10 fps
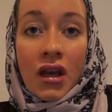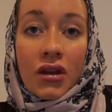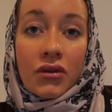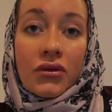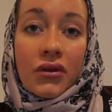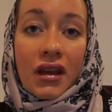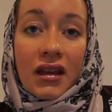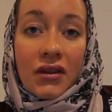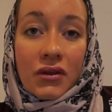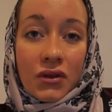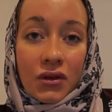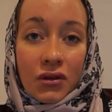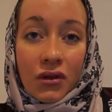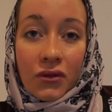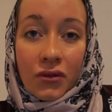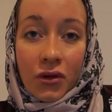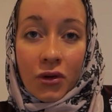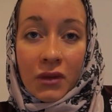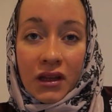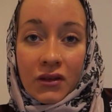You're doing it to sort of
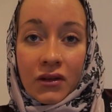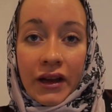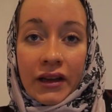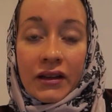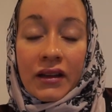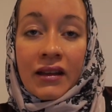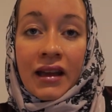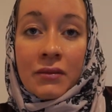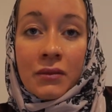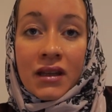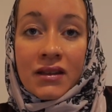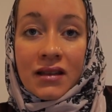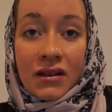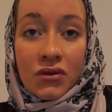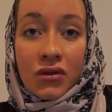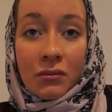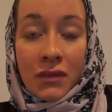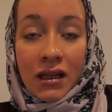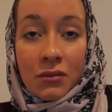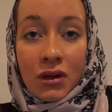conform into that, and that means that you are
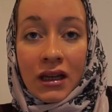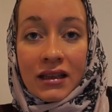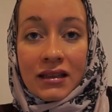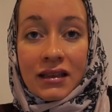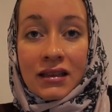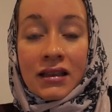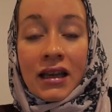manipulated